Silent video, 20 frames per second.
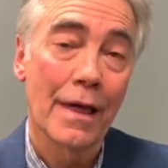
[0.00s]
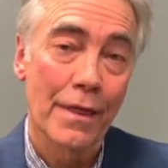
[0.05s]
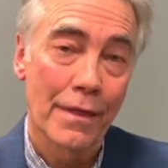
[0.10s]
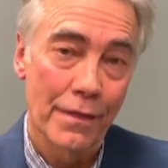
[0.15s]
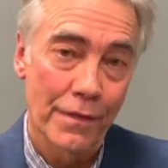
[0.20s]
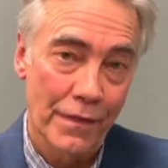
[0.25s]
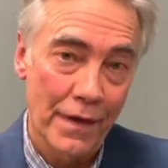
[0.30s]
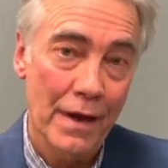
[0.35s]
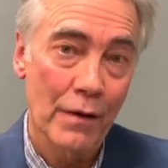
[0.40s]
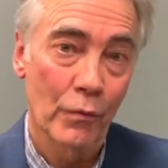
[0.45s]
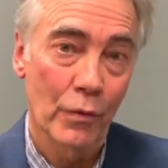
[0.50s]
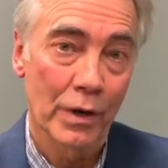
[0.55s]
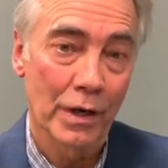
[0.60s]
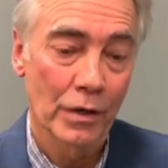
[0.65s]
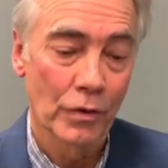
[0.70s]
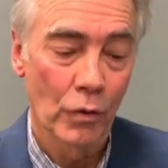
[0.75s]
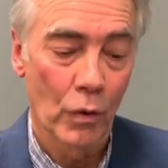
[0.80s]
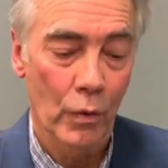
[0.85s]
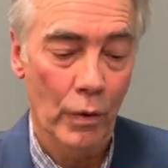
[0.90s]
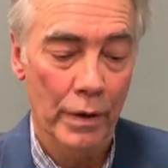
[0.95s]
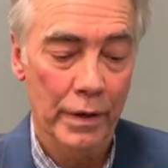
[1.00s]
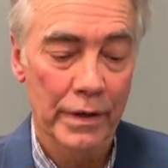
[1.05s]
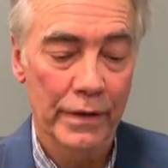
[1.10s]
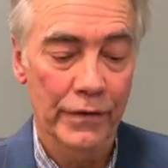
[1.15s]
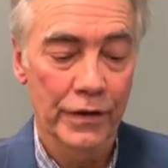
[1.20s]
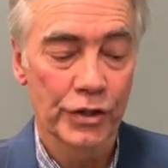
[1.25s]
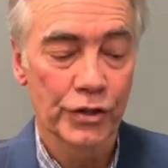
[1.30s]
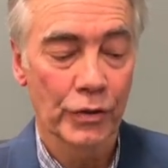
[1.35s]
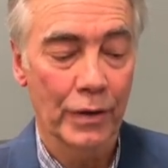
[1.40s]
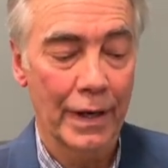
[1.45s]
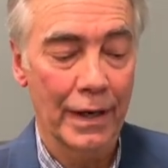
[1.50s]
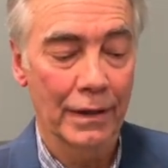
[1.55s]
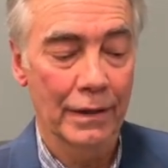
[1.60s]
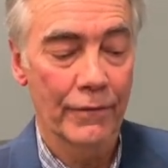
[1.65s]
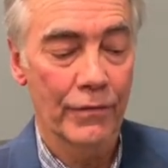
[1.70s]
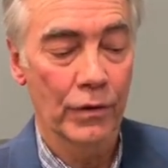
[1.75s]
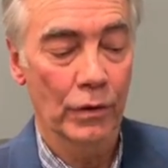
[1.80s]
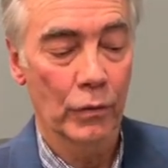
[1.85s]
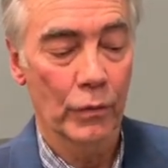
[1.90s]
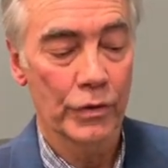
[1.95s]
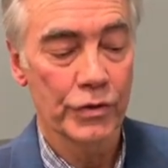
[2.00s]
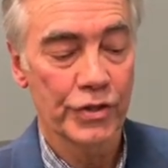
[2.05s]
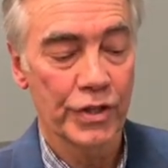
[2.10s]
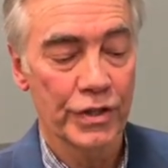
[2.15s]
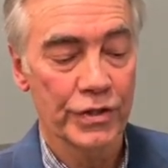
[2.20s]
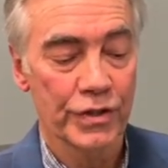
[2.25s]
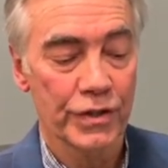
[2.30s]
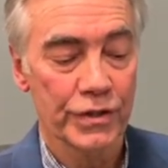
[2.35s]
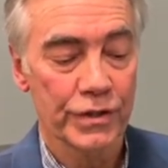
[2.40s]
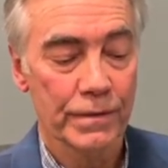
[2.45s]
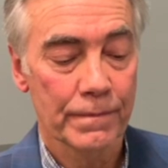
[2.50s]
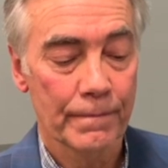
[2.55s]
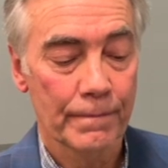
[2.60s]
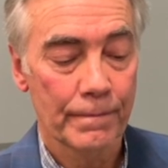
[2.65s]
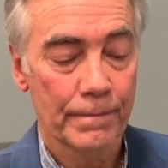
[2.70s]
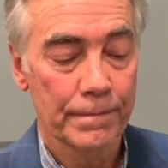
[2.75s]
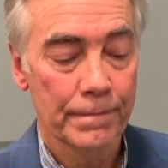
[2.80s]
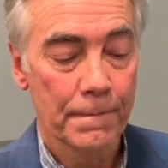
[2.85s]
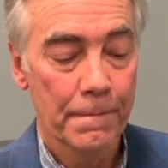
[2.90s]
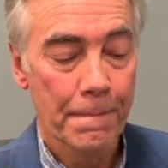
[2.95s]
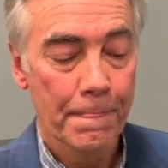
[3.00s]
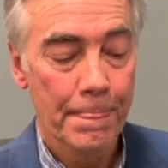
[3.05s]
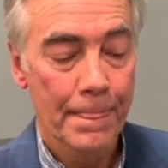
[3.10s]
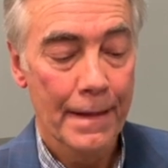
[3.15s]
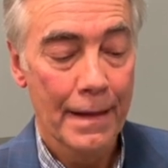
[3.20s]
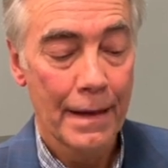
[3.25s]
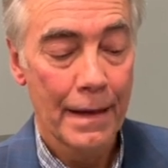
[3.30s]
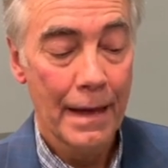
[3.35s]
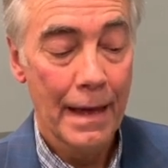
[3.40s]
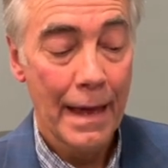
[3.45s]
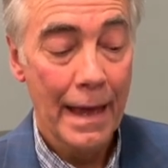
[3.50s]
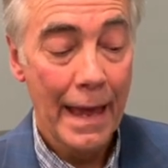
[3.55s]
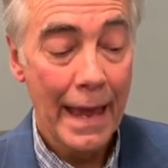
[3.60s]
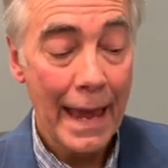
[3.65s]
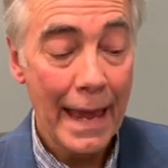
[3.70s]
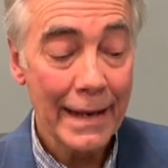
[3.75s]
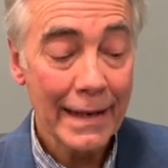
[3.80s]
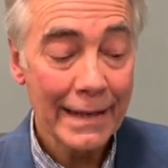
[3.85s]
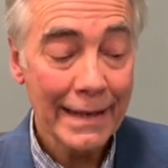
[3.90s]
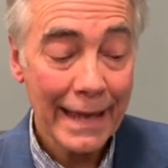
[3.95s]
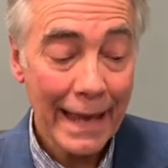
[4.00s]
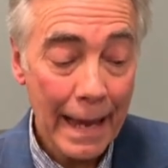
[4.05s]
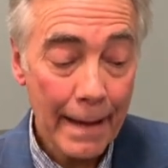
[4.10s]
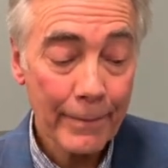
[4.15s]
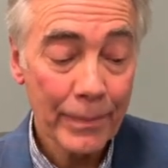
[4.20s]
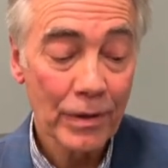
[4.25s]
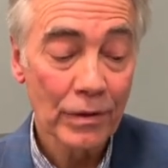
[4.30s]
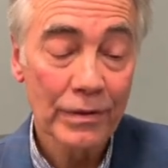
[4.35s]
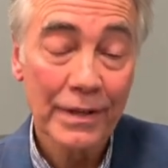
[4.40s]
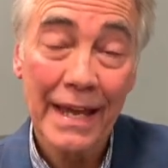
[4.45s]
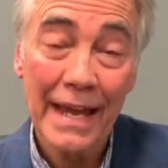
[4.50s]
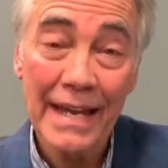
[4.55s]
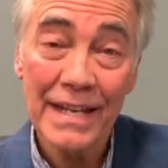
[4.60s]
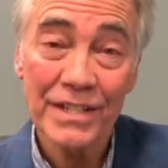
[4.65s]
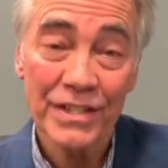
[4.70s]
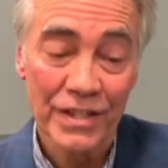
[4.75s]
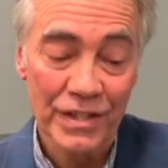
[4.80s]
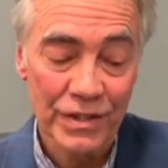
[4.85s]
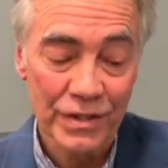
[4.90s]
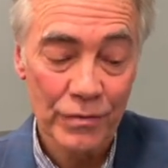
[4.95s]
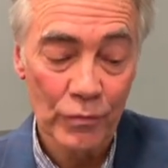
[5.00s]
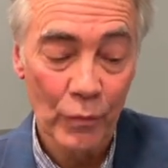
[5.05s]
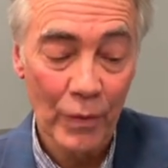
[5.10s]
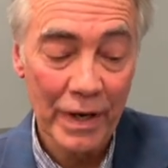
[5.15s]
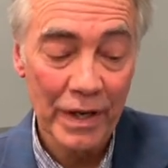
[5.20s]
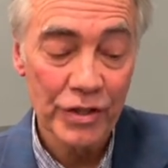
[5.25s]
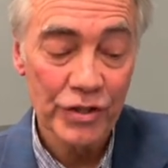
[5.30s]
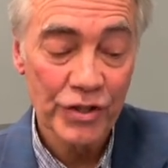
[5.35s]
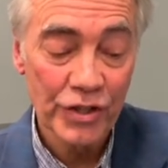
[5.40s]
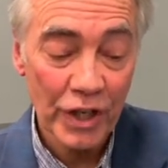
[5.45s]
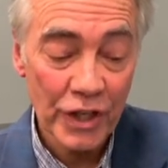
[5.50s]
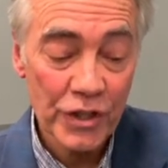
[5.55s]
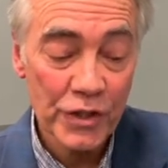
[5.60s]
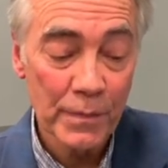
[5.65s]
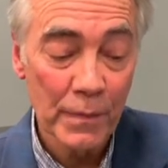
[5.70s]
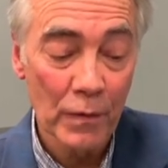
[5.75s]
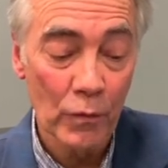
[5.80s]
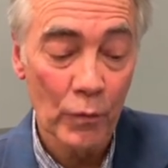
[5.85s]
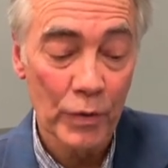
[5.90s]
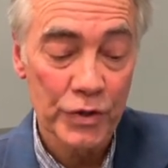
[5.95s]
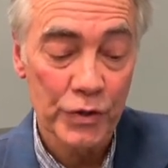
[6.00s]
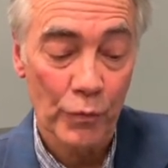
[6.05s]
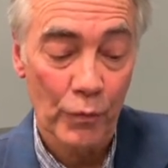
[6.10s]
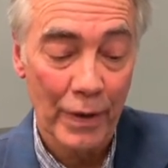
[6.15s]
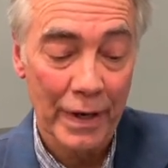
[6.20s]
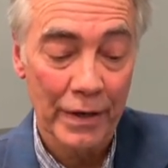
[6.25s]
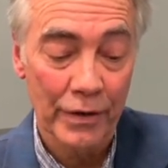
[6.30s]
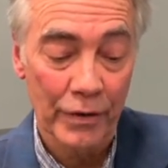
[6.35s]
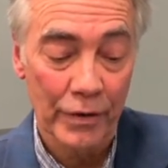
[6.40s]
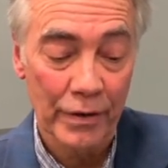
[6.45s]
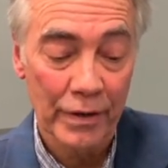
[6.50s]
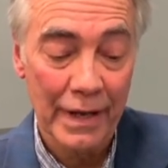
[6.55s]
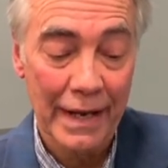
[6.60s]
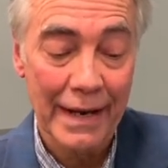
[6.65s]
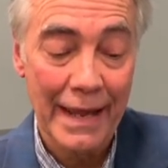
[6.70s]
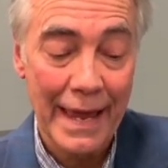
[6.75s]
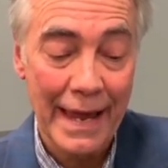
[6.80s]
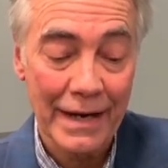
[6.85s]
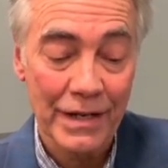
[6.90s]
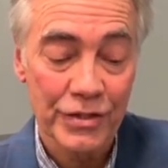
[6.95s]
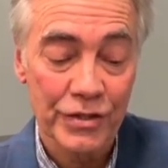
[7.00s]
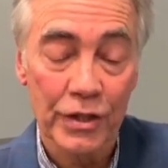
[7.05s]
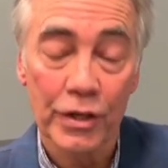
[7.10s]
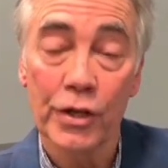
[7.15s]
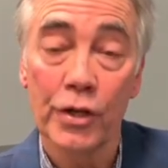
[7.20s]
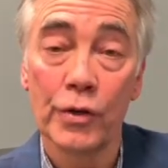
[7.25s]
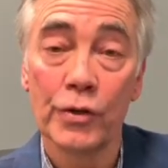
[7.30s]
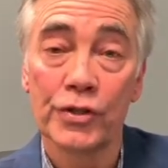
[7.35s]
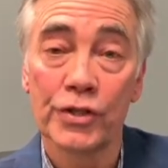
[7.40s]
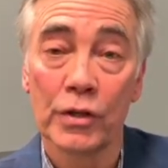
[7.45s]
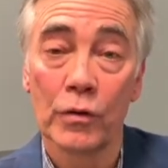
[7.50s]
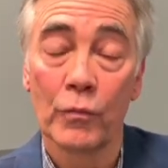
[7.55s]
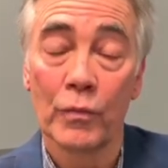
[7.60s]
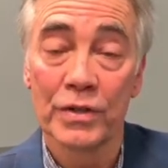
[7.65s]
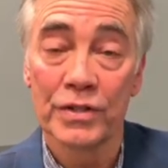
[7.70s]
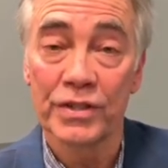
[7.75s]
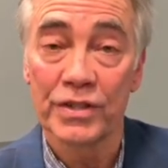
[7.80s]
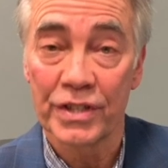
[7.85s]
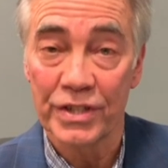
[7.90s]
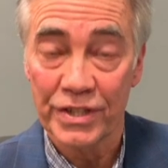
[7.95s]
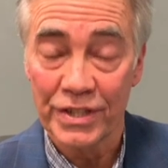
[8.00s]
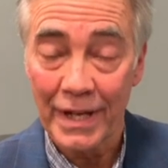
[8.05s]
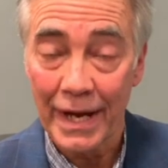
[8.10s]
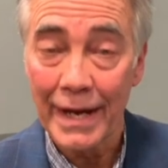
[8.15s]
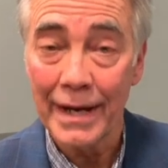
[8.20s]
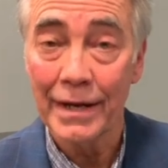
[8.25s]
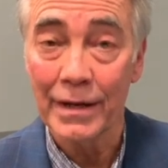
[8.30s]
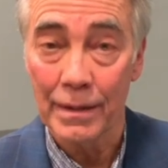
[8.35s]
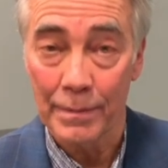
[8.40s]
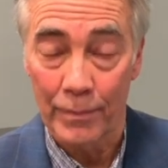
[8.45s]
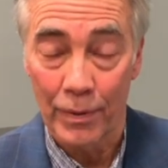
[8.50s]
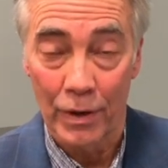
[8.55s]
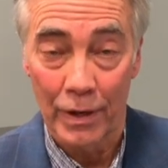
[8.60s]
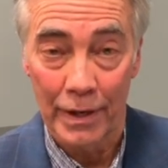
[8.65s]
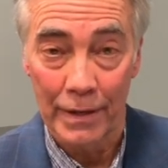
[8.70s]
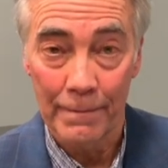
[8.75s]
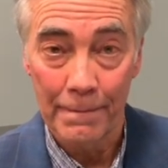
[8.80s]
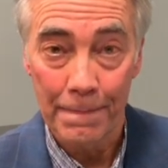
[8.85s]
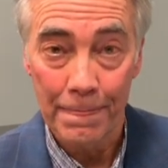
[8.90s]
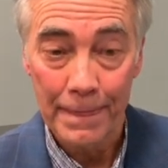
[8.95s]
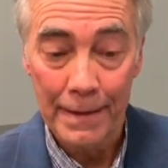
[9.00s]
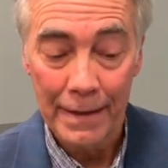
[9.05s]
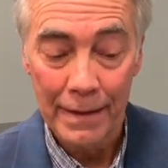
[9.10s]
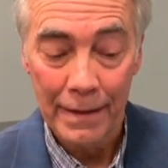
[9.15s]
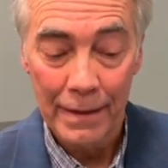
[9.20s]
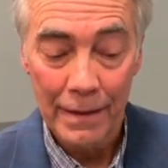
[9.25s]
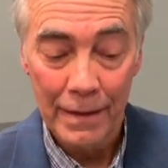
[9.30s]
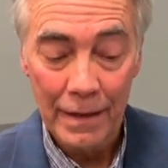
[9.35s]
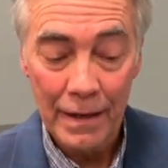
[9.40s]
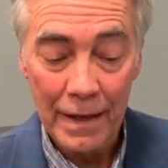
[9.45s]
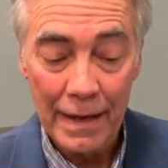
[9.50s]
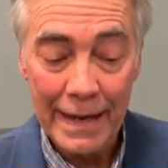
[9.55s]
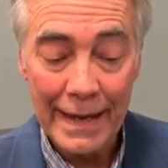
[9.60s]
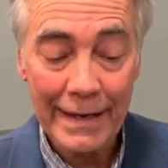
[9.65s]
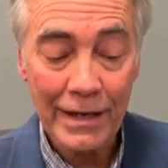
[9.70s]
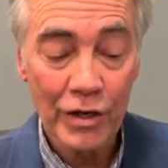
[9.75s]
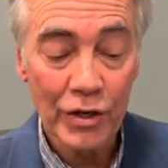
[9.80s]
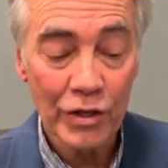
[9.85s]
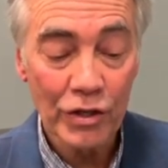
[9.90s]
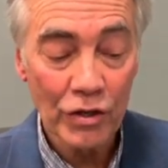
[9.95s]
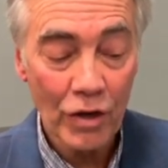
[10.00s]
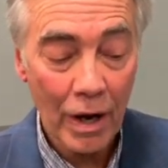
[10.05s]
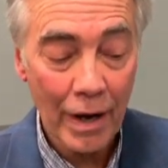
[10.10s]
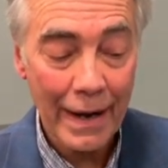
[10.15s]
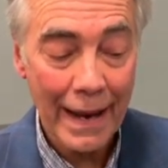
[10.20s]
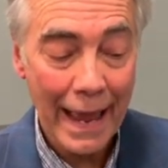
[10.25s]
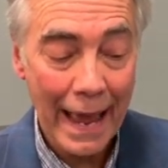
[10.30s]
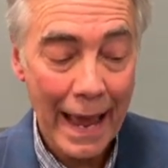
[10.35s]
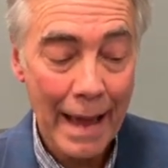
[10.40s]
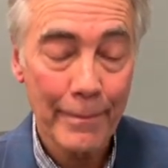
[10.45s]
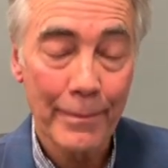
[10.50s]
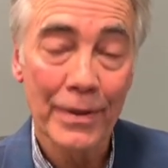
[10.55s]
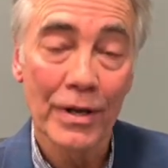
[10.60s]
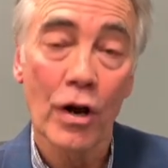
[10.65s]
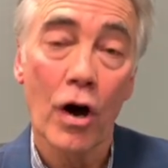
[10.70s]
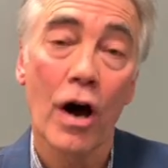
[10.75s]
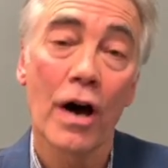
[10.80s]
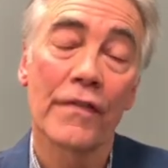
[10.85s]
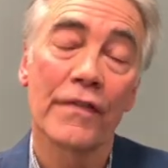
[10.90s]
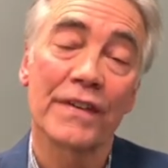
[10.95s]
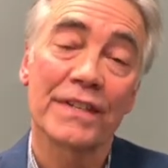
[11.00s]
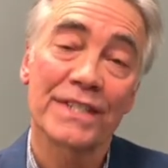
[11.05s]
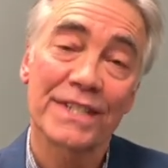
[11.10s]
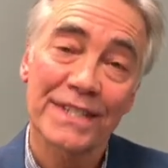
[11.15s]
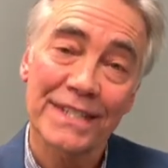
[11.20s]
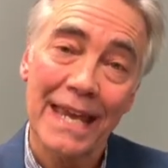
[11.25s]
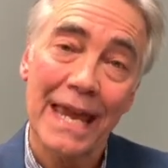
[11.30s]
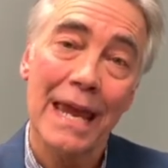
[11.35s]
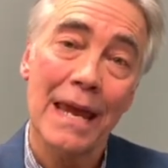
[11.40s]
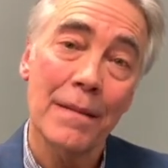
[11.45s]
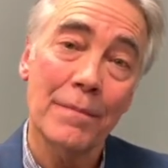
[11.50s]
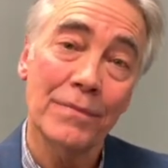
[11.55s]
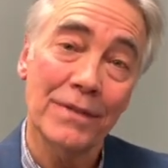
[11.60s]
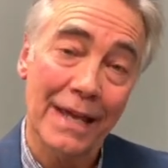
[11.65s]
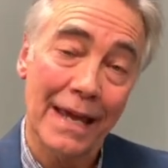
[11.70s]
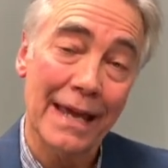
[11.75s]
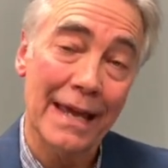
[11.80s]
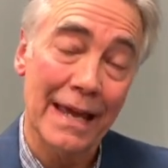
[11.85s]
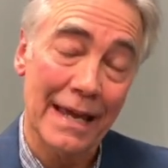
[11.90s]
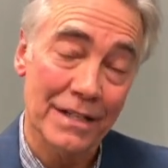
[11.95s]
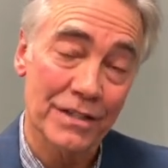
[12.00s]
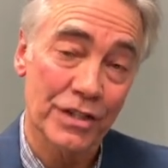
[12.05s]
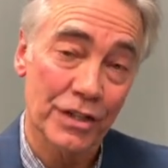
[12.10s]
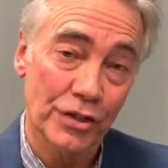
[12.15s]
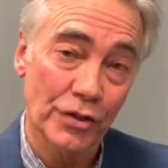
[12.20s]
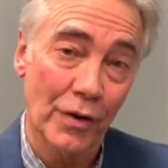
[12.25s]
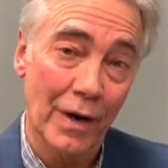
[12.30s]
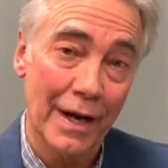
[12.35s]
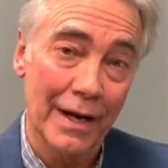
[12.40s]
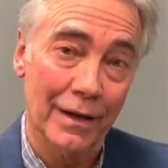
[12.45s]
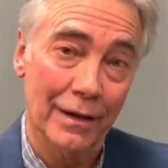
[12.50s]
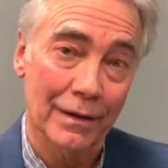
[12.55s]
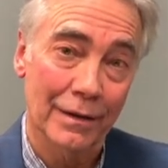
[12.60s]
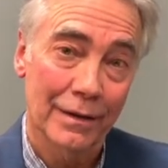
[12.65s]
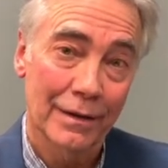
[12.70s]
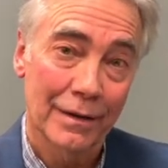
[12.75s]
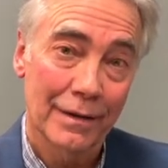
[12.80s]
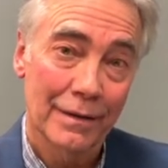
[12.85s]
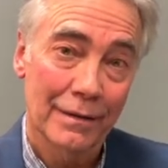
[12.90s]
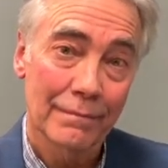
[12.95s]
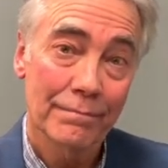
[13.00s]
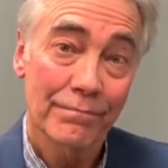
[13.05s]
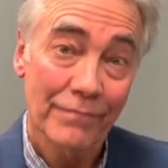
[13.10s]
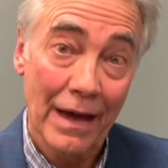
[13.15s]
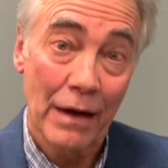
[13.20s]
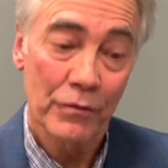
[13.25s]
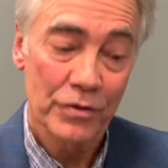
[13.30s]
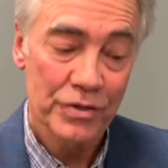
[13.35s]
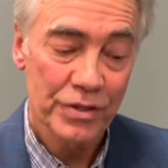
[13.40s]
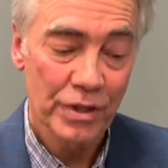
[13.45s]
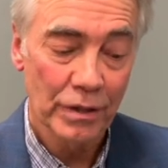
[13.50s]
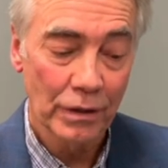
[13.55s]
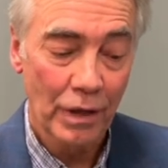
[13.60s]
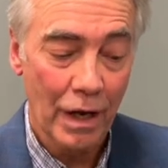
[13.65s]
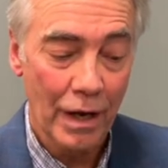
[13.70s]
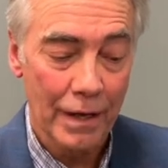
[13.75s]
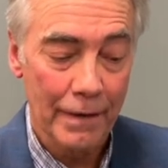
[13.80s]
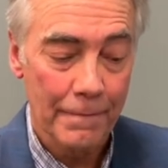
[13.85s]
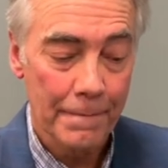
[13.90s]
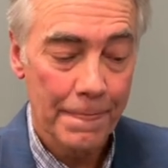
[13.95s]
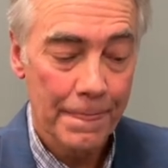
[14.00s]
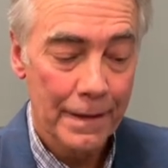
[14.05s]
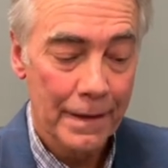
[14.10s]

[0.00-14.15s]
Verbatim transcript: They were ignored in the trial of the Lord Jesus. And in capital cases, when a judgment was rendered and execution was decided upon, it could not happen on the same day as the trial. That was the law.